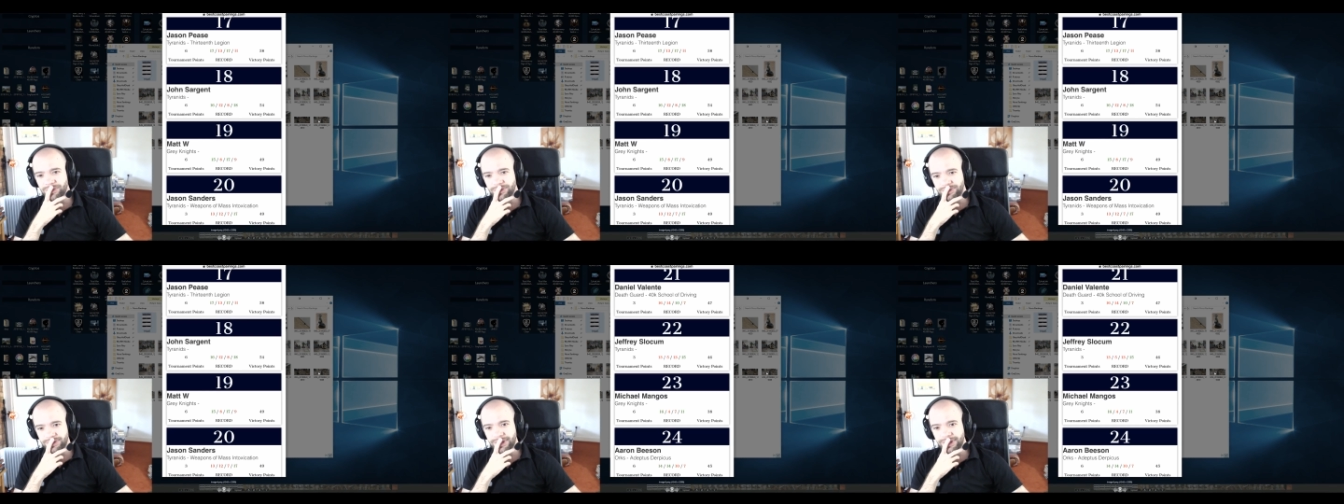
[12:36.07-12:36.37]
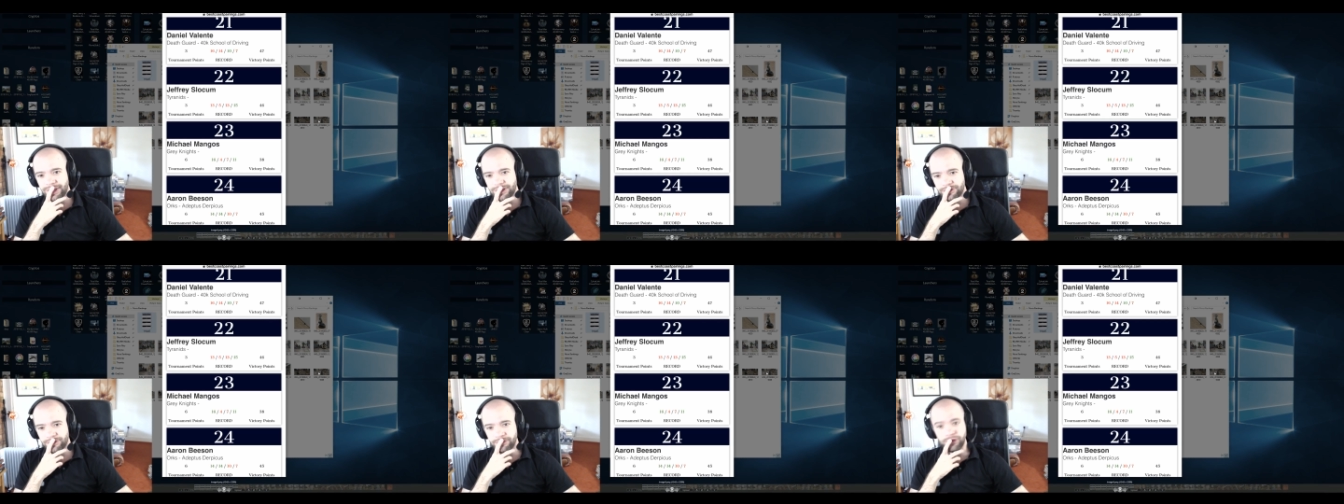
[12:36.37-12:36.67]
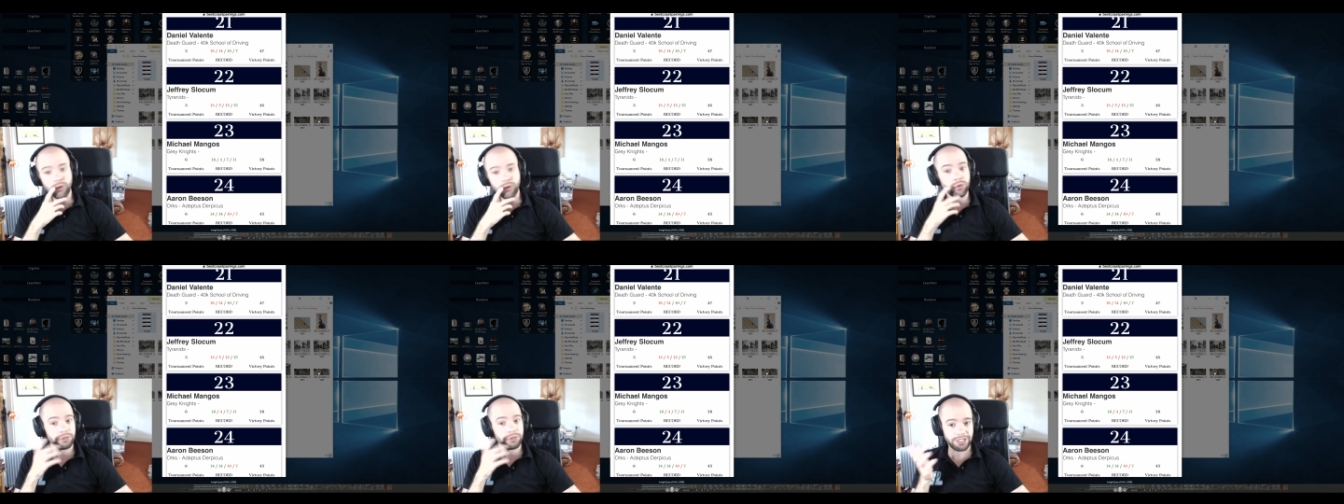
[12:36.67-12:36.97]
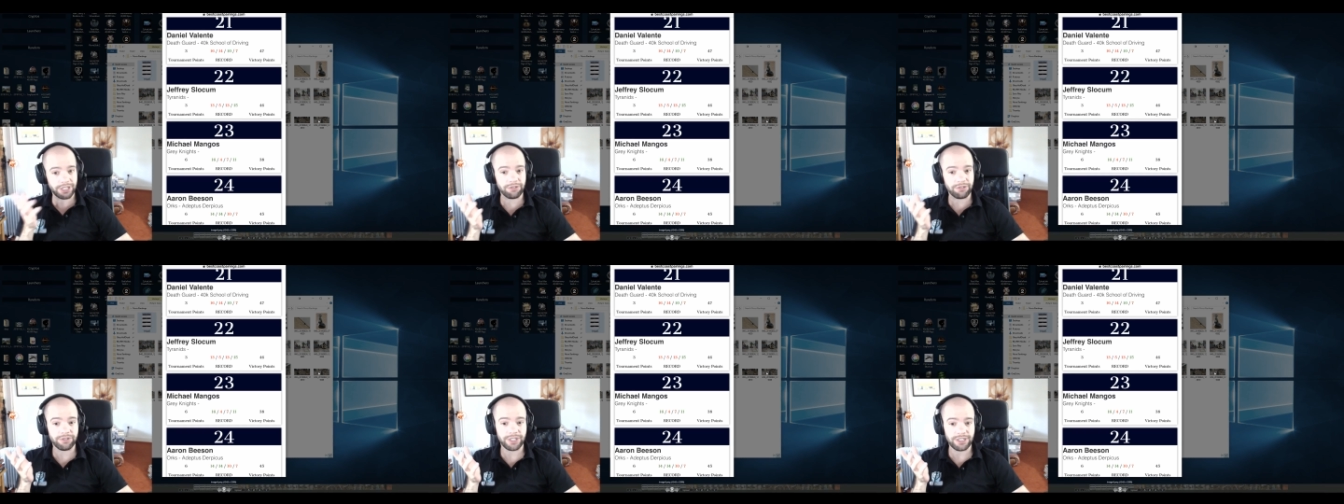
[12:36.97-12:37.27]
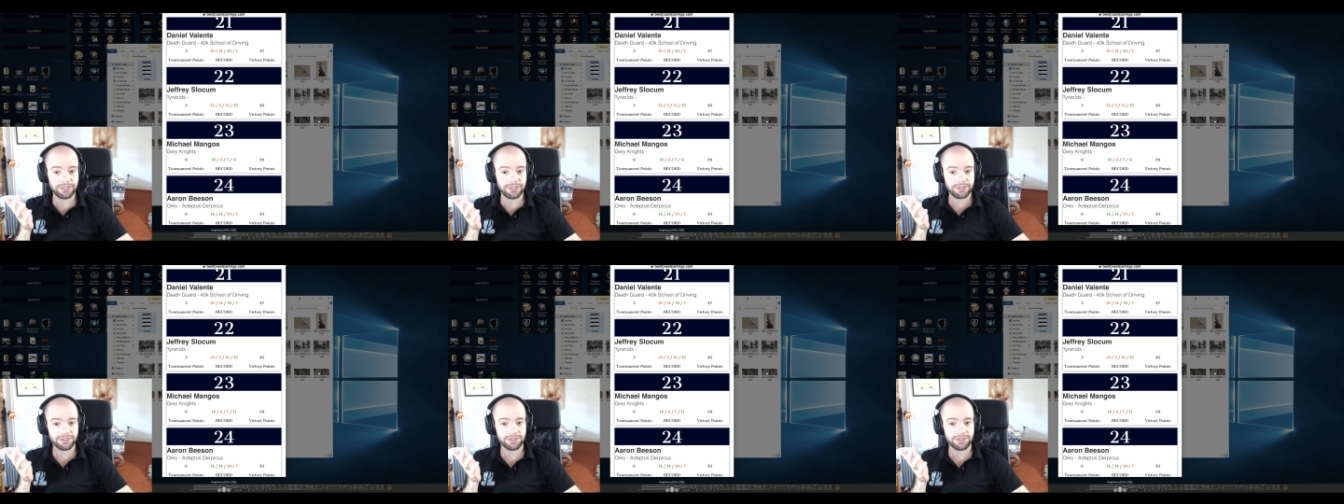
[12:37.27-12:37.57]
That's four
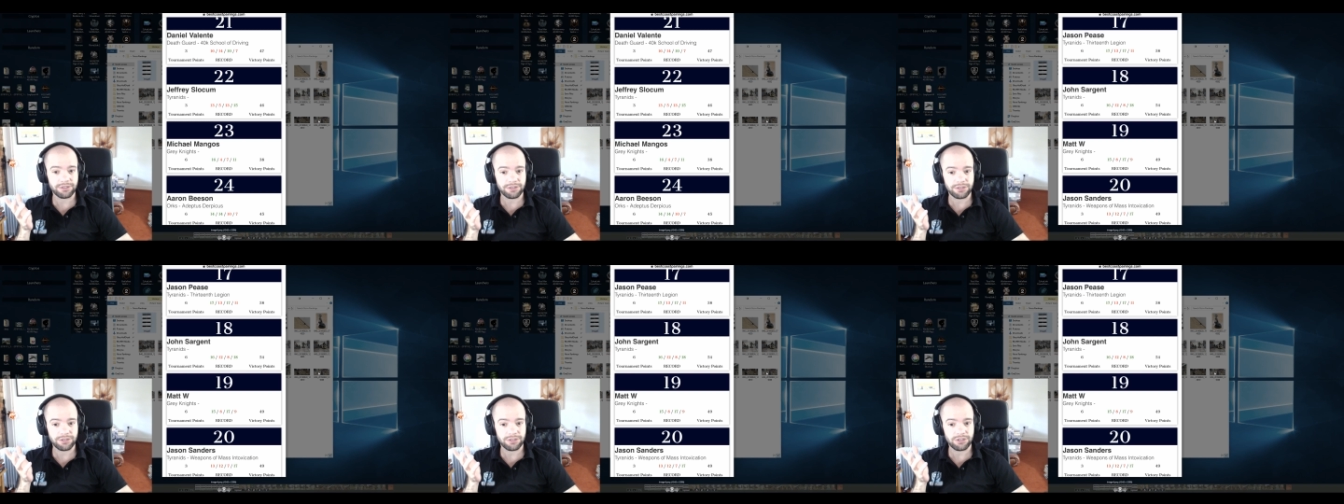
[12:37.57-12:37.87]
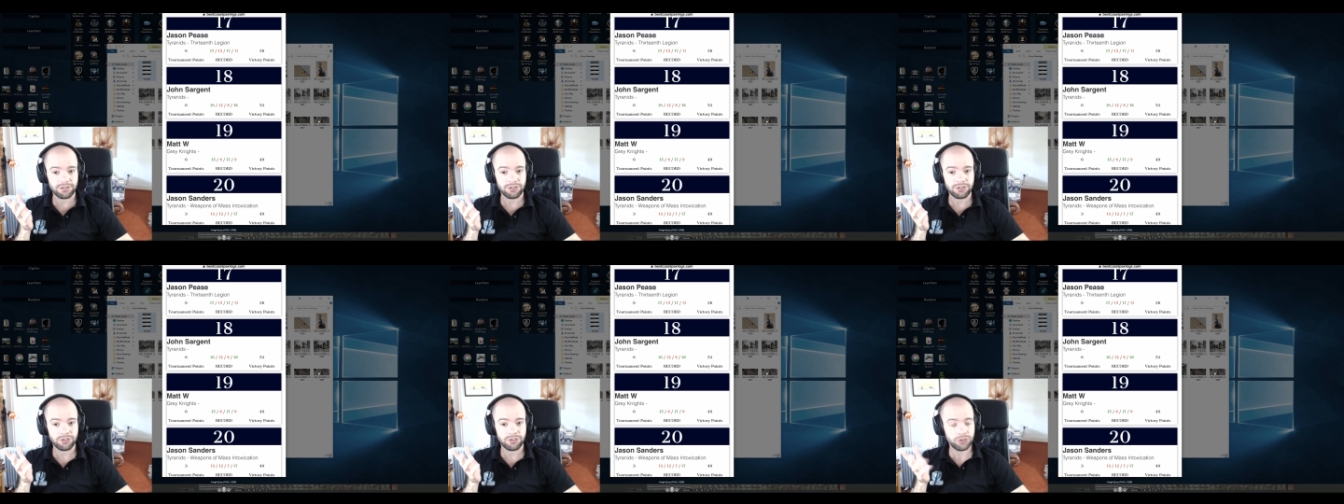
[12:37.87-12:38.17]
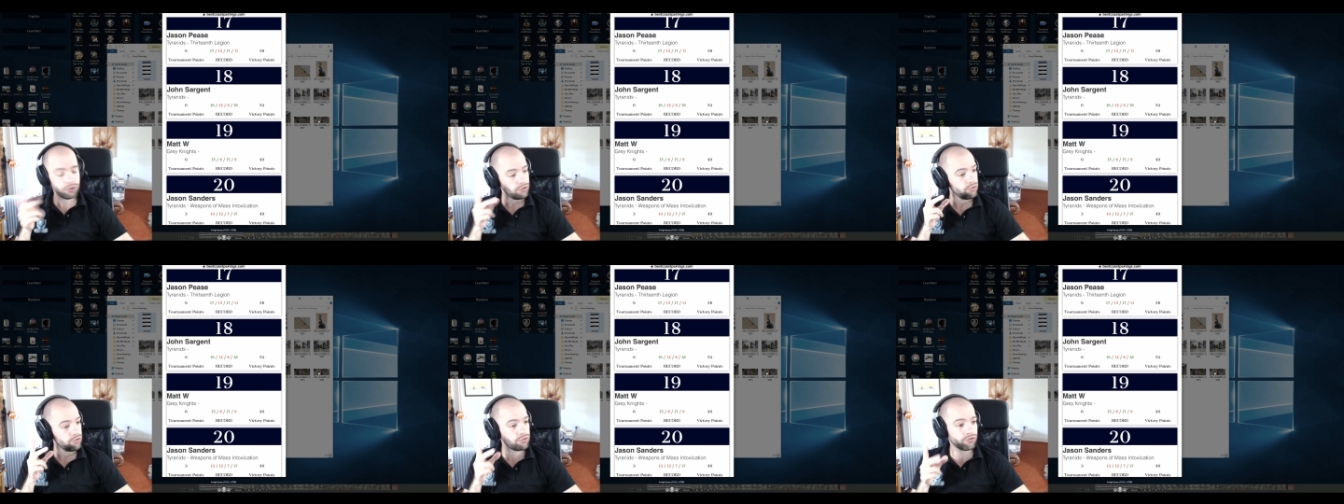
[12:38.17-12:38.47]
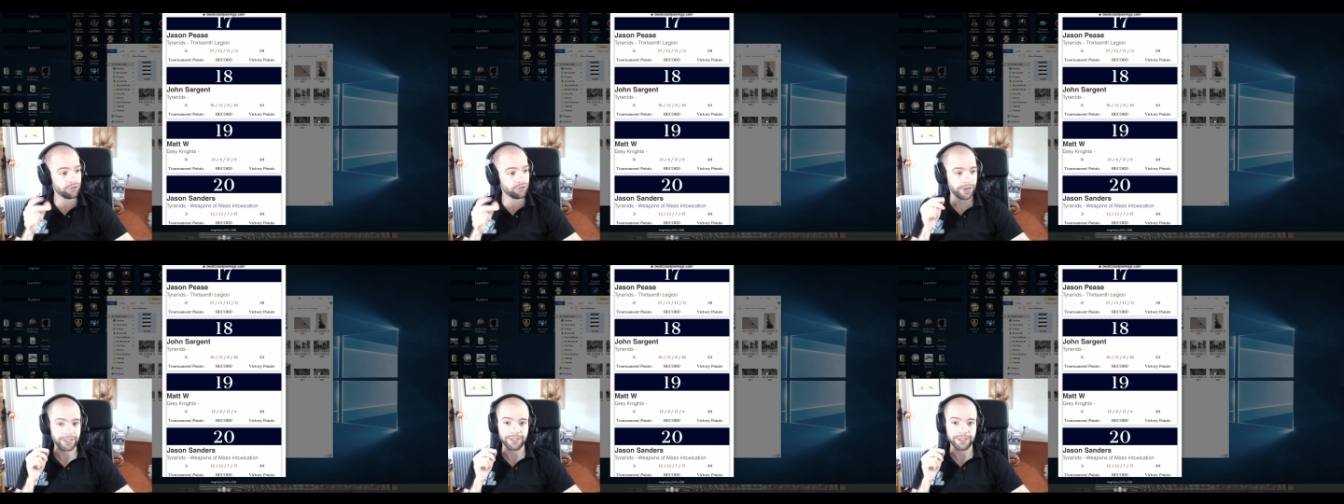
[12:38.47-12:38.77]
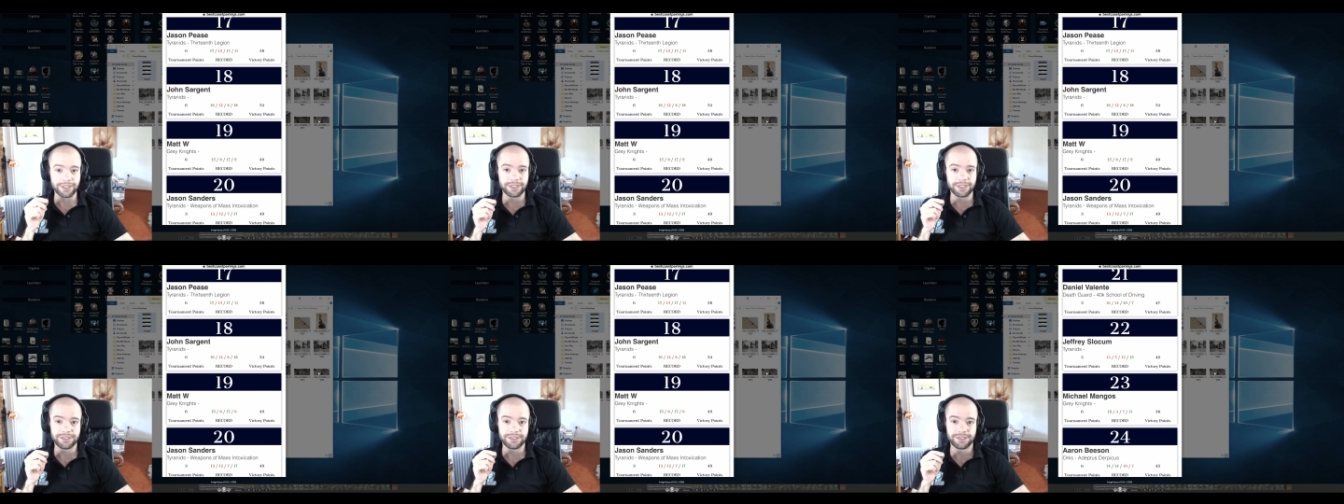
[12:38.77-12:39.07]
Tyranids, two Grey
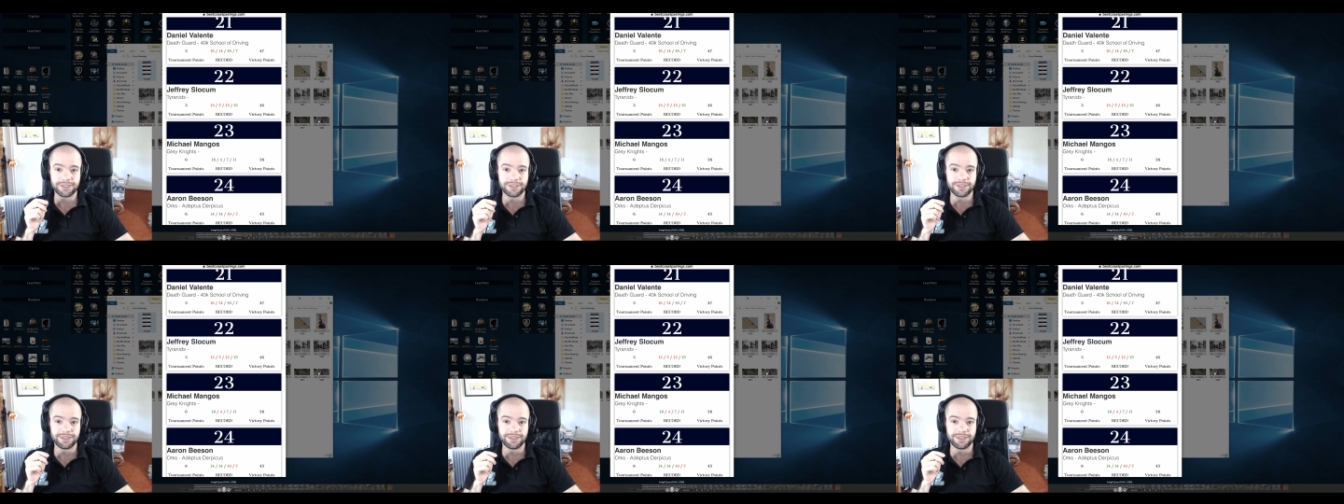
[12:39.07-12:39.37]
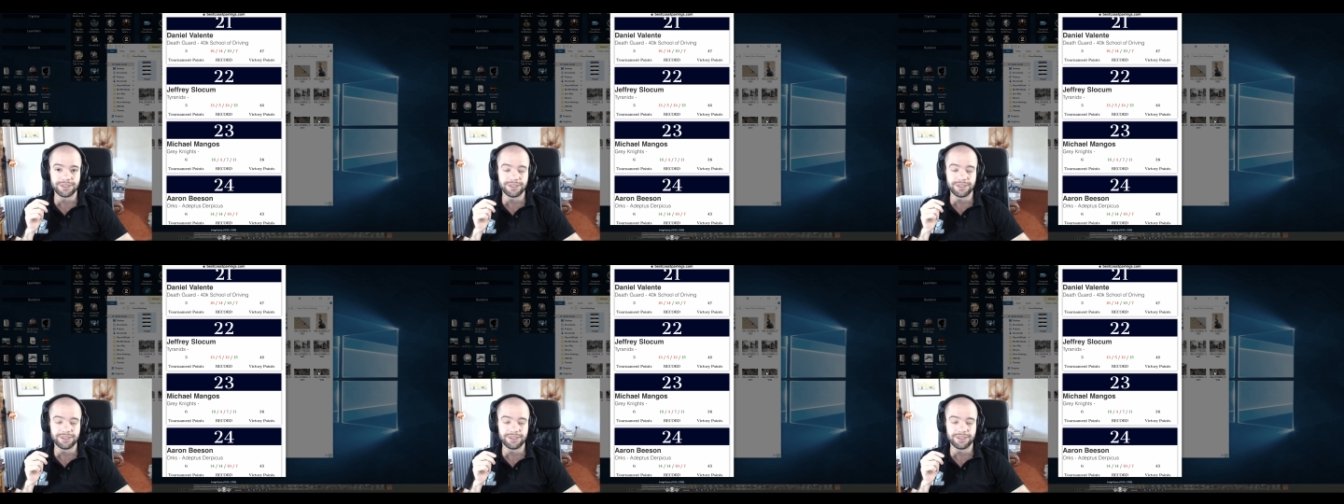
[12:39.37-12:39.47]
Knights.